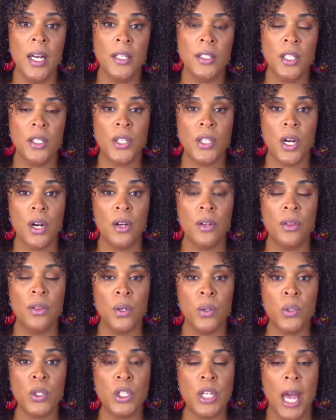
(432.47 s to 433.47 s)
to turn
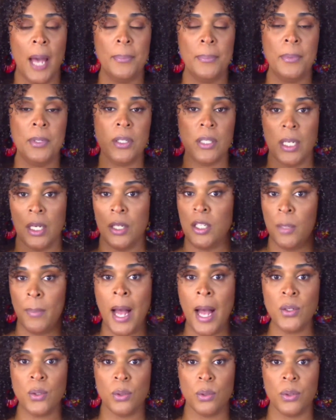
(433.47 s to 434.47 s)
those chapters into
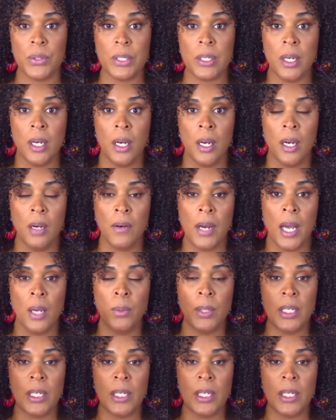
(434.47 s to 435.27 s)
modules, right?